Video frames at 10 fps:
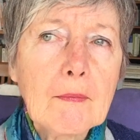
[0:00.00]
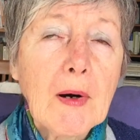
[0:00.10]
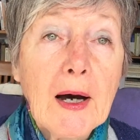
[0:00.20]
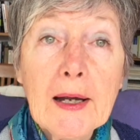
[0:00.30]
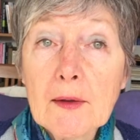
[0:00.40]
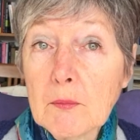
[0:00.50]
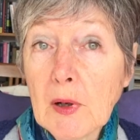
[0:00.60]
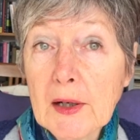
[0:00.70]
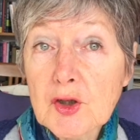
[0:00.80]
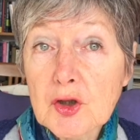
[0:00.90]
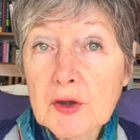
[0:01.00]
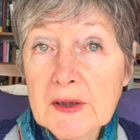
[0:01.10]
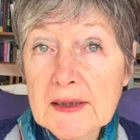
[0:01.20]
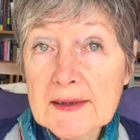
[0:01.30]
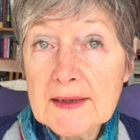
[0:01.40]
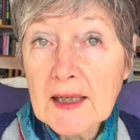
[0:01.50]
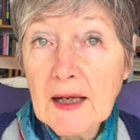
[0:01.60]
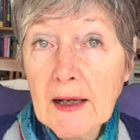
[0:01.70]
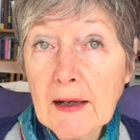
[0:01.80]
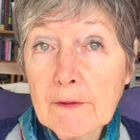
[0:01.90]
My journey is that
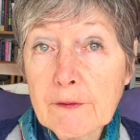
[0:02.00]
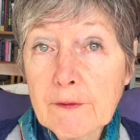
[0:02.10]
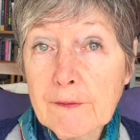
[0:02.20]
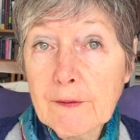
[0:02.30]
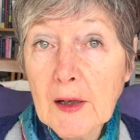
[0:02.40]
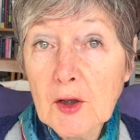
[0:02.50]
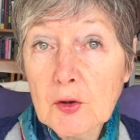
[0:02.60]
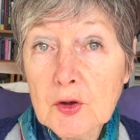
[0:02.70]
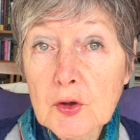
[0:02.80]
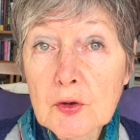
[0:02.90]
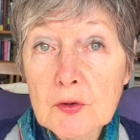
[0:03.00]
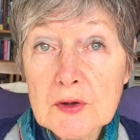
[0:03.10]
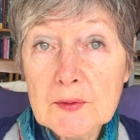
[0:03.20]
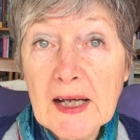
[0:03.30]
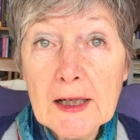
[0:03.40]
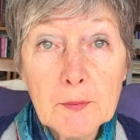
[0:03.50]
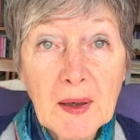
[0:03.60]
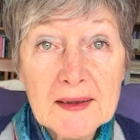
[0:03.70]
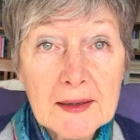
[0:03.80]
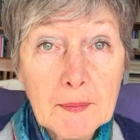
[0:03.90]
I don't use
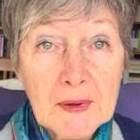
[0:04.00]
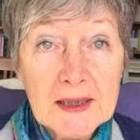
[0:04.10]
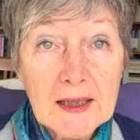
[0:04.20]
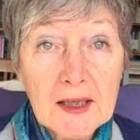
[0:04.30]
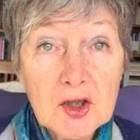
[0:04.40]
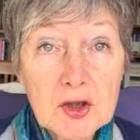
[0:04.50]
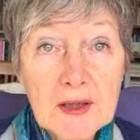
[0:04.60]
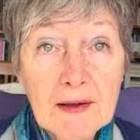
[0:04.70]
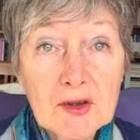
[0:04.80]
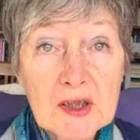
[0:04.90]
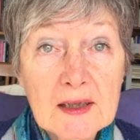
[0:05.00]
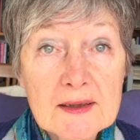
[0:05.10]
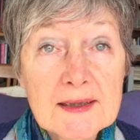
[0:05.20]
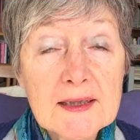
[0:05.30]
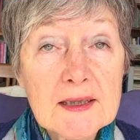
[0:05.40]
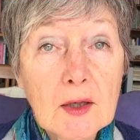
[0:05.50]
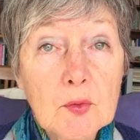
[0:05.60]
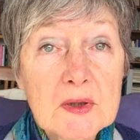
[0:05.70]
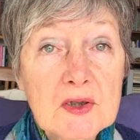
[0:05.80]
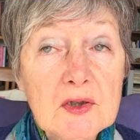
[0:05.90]
allopathic medication, haven't done since I
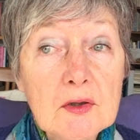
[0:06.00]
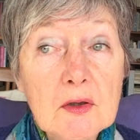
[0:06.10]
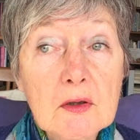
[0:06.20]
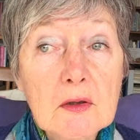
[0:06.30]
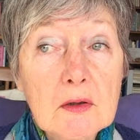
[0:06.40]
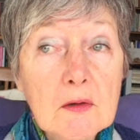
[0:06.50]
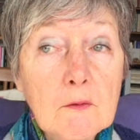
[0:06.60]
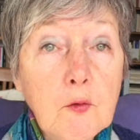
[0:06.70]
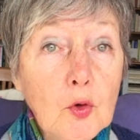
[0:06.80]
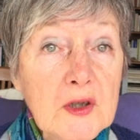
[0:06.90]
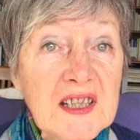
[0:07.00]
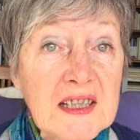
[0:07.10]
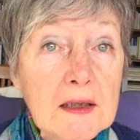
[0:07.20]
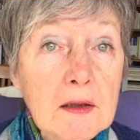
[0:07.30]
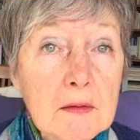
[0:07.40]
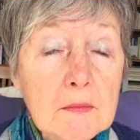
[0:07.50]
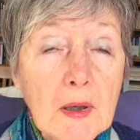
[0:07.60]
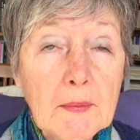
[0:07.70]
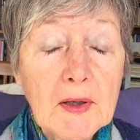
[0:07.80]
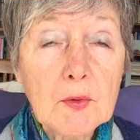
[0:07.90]
was 14.
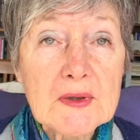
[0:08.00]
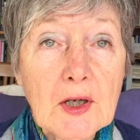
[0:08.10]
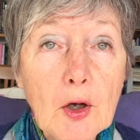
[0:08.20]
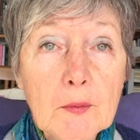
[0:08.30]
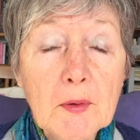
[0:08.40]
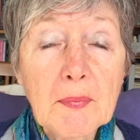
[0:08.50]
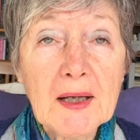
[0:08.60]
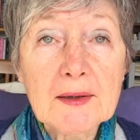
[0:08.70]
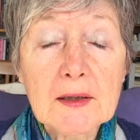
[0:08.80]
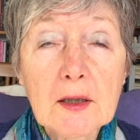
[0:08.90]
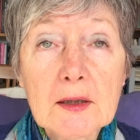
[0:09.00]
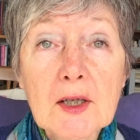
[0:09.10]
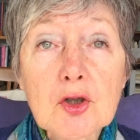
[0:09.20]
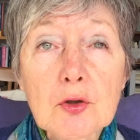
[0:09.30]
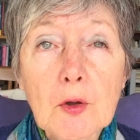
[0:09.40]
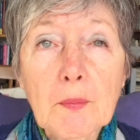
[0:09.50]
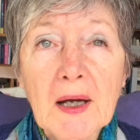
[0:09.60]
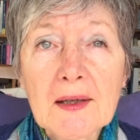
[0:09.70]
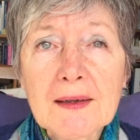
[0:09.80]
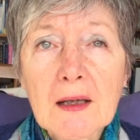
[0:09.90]
My mother was a homeopath and a
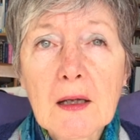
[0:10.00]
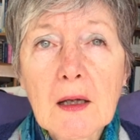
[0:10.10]
naturopath,